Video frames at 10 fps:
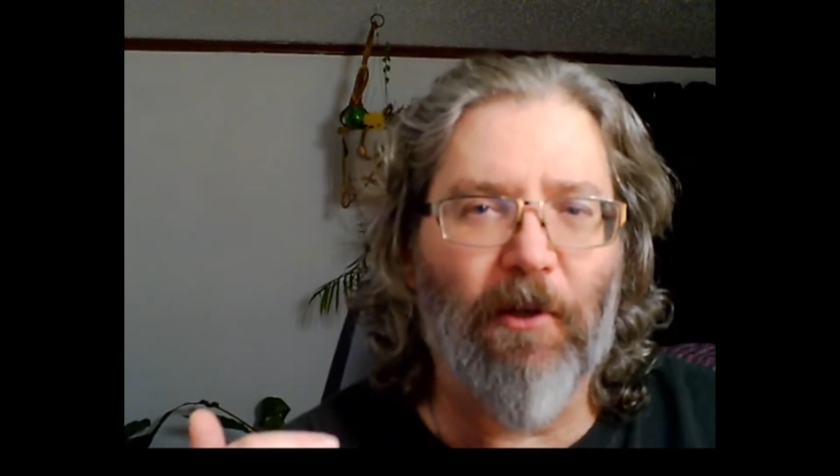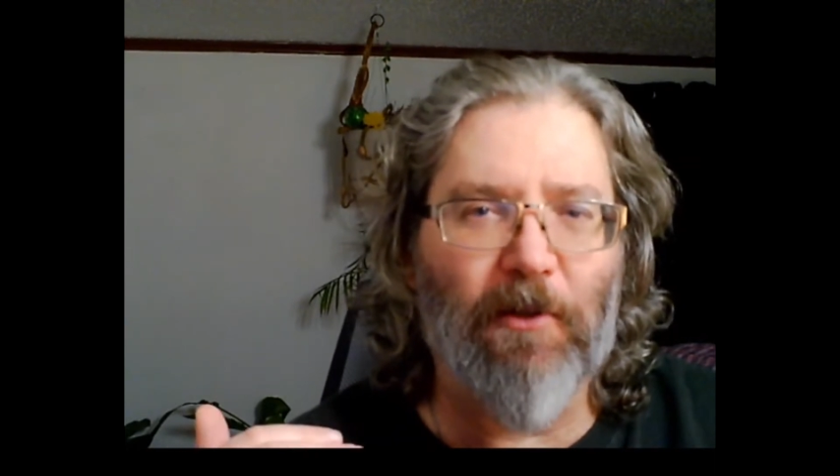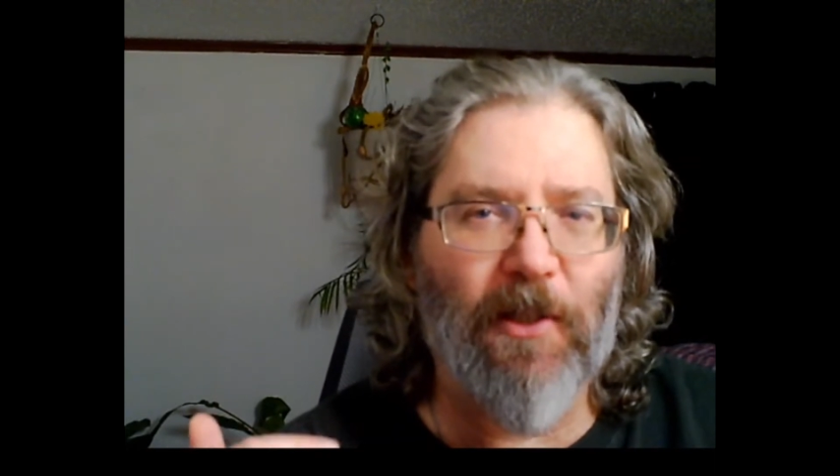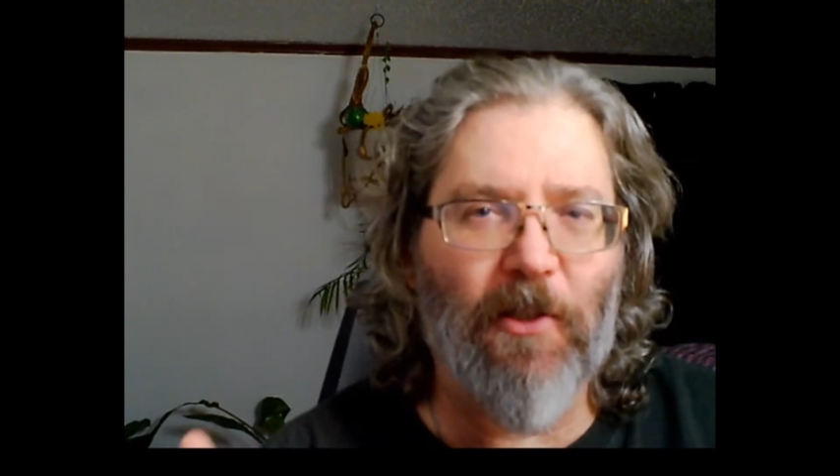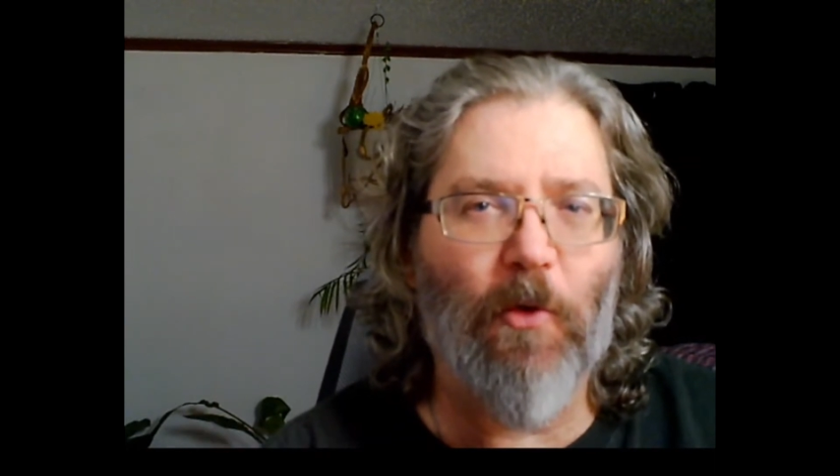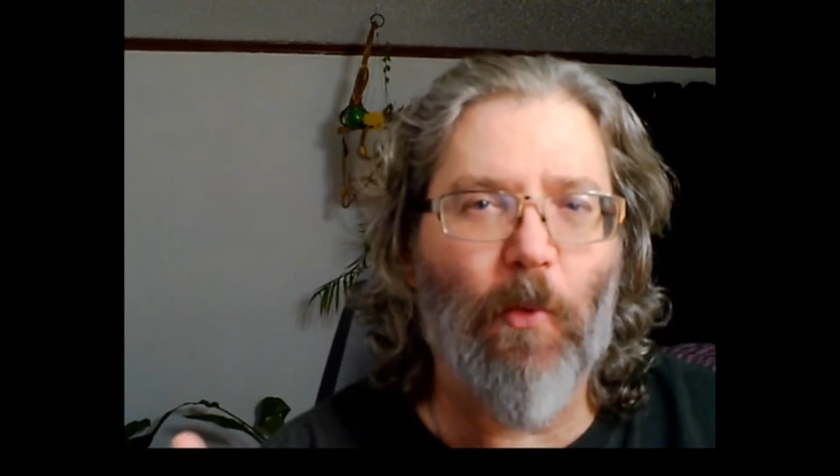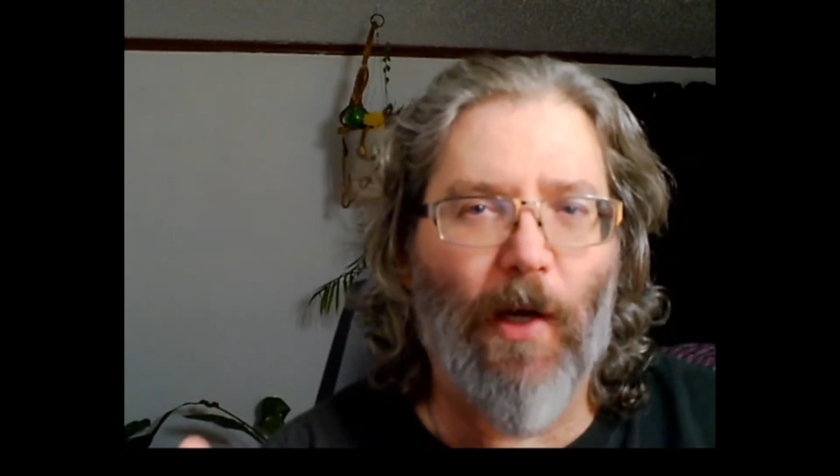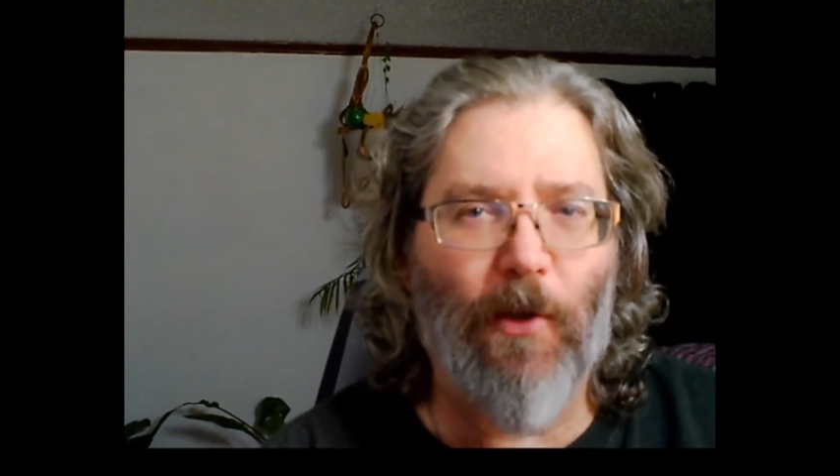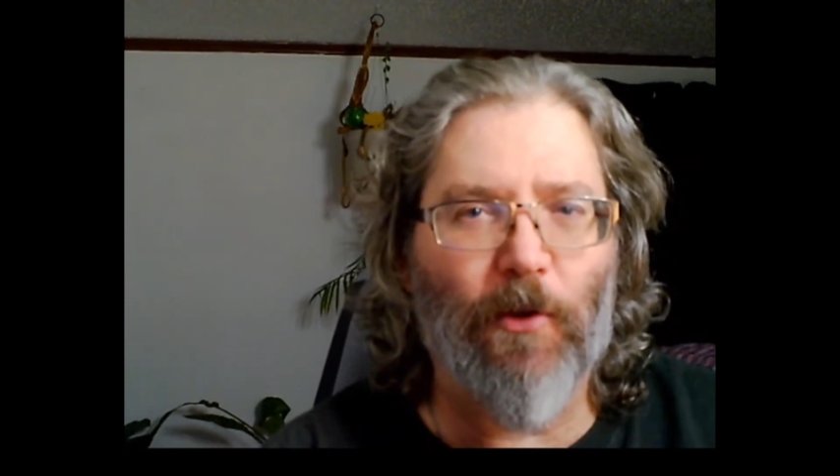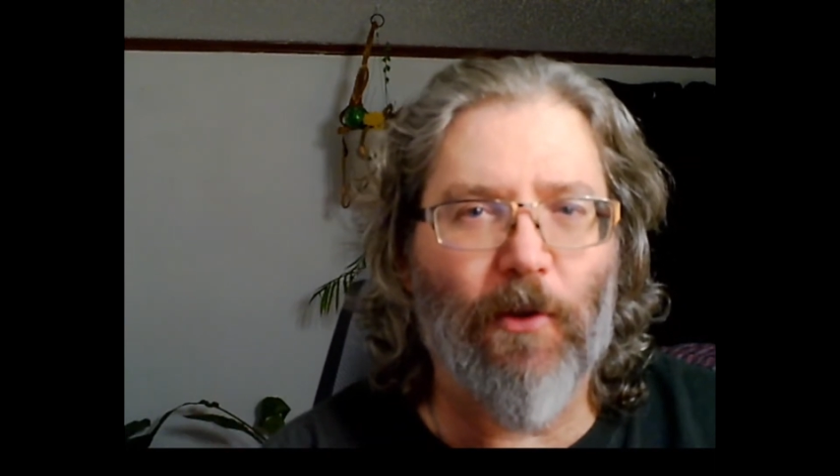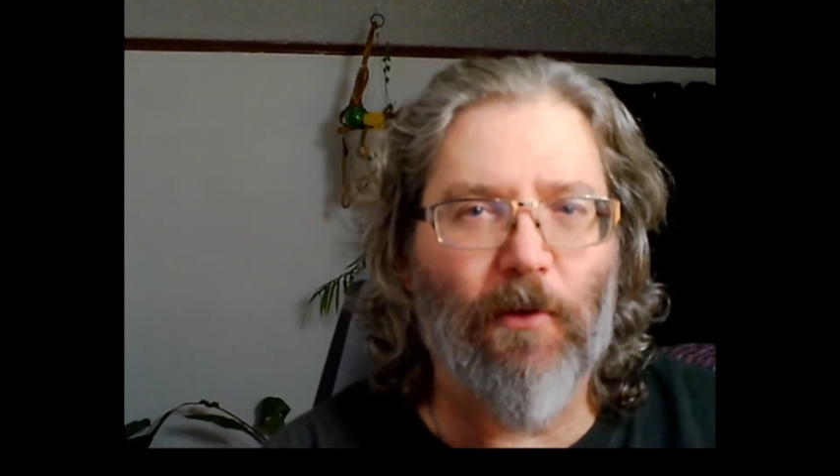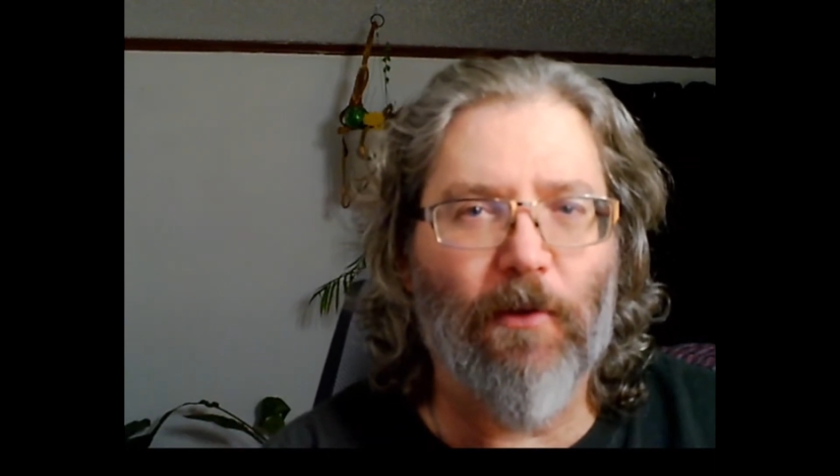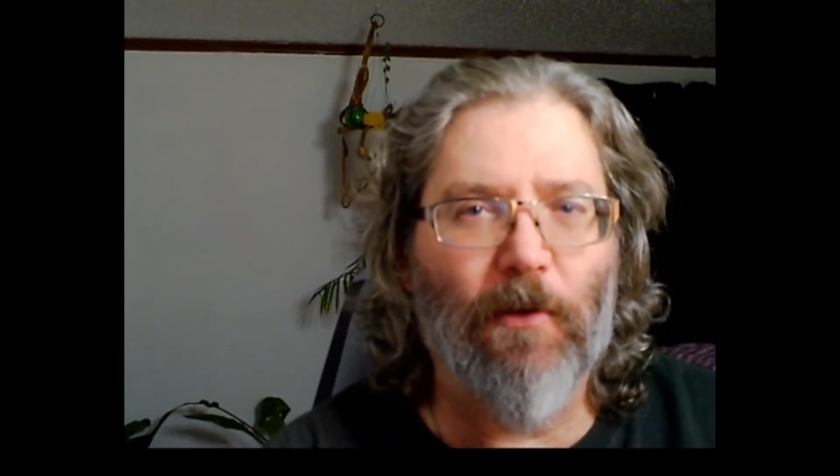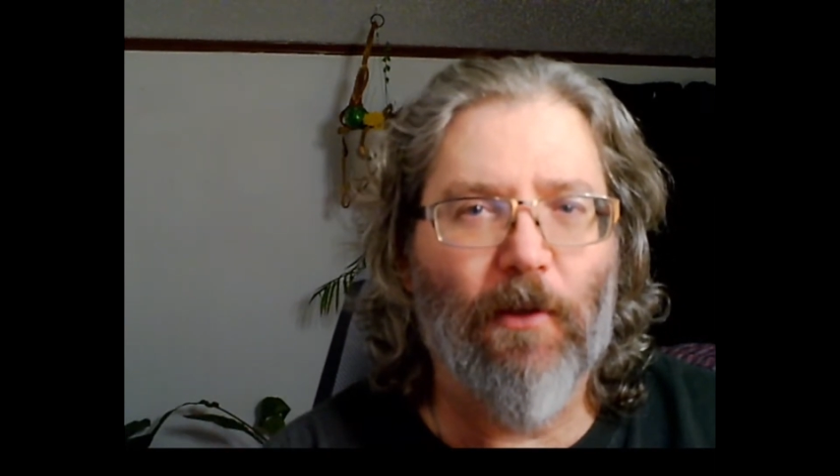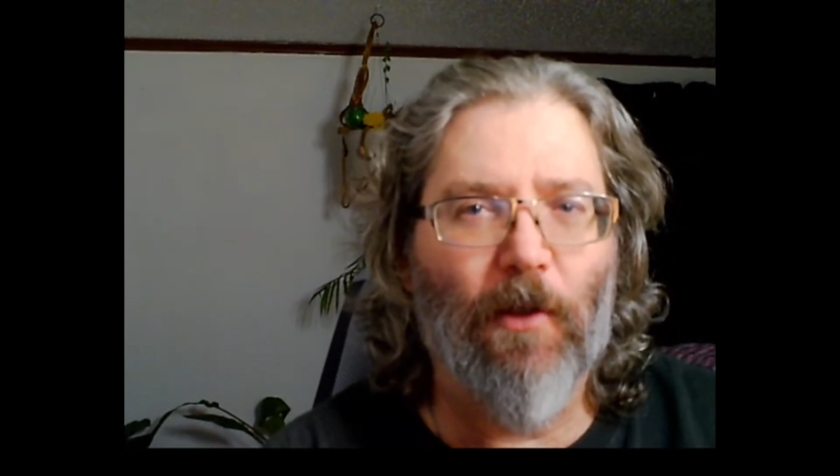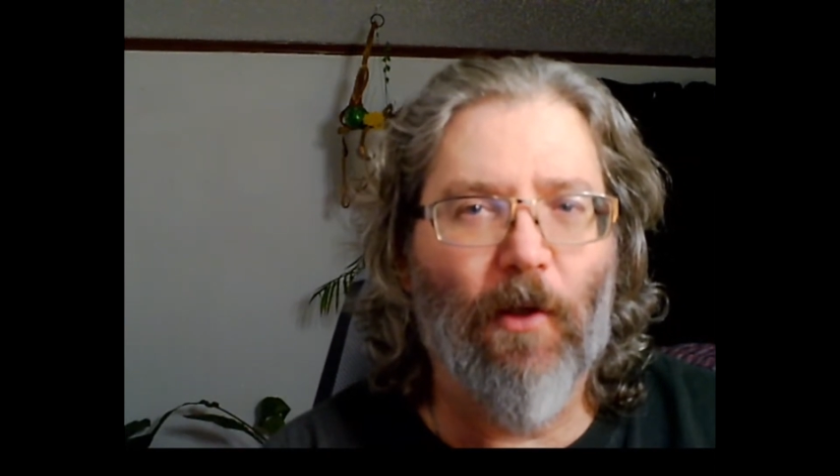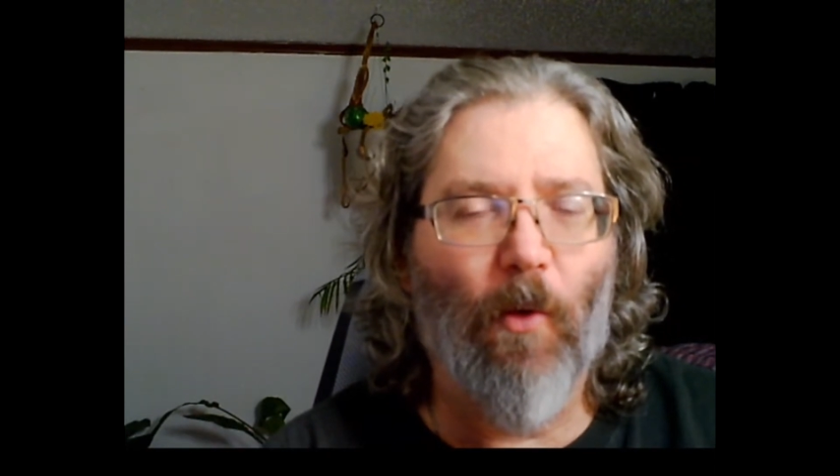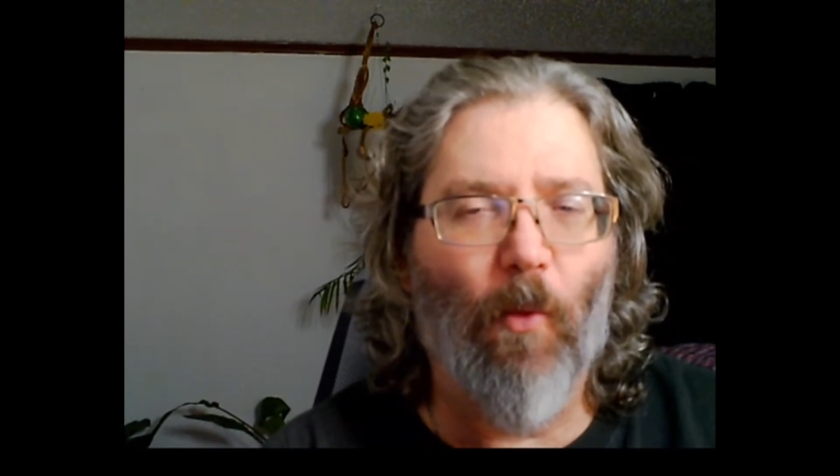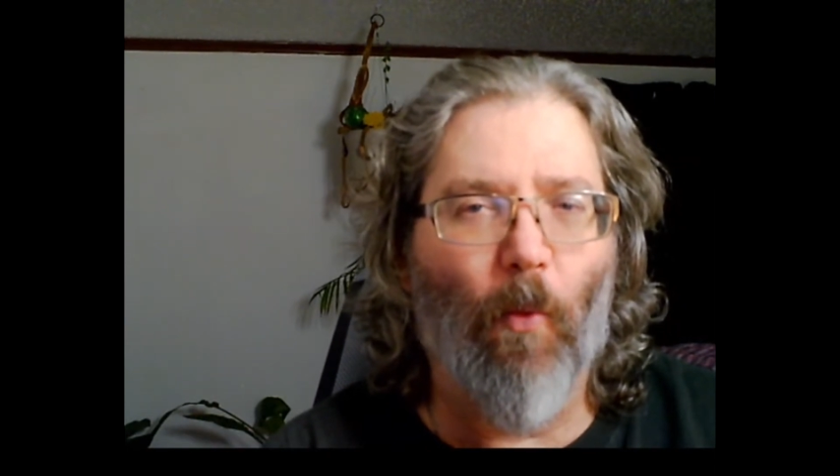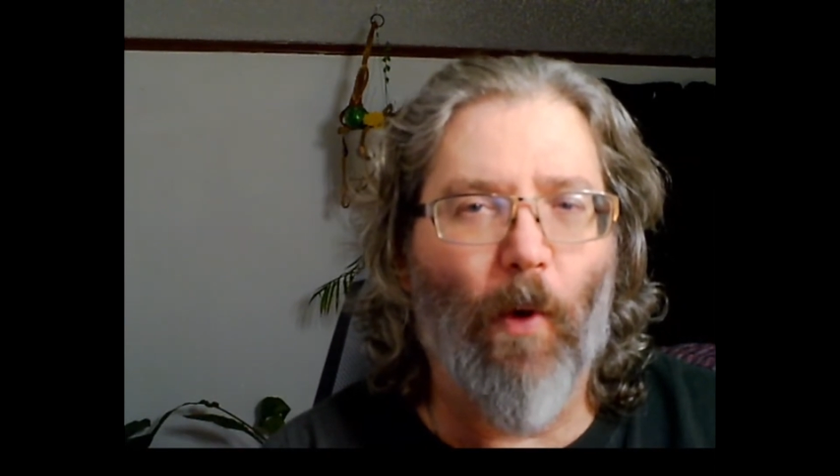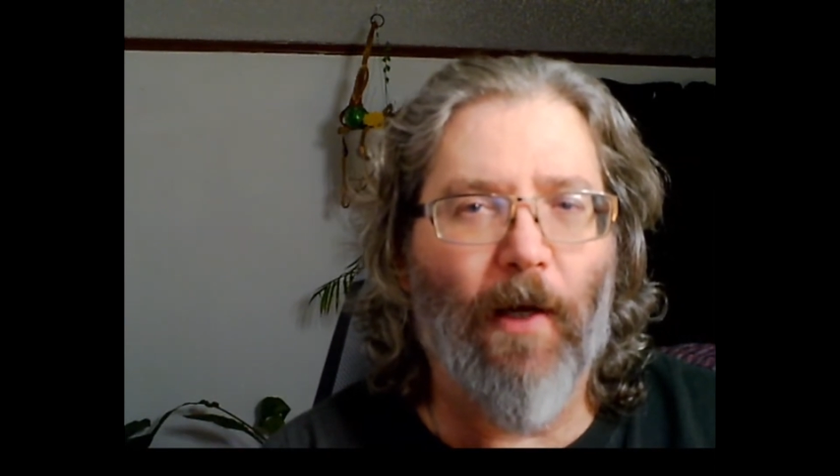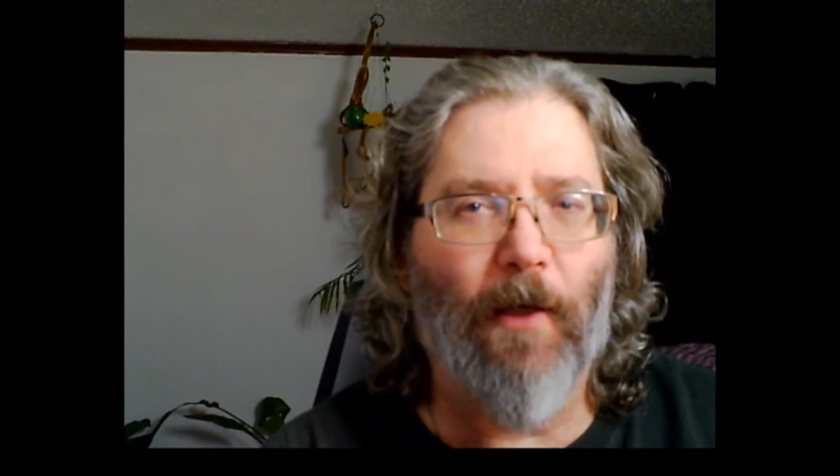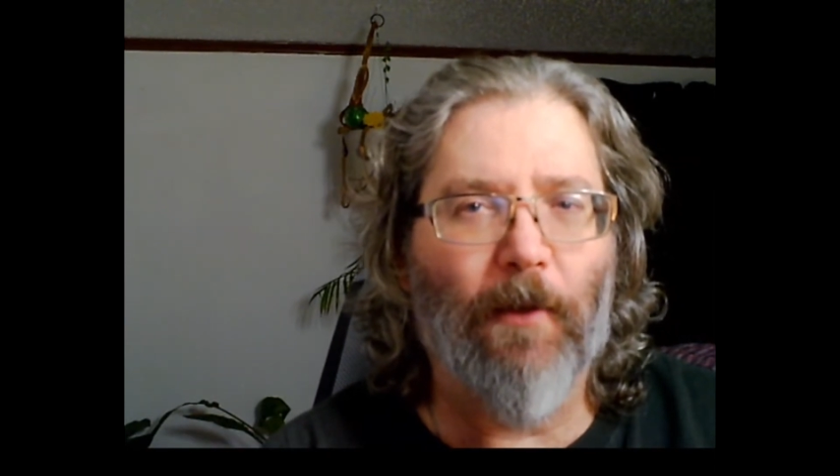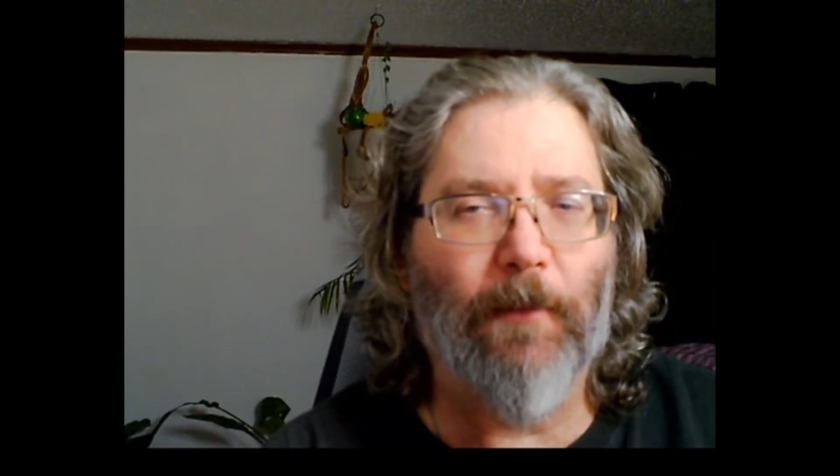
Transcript: situation where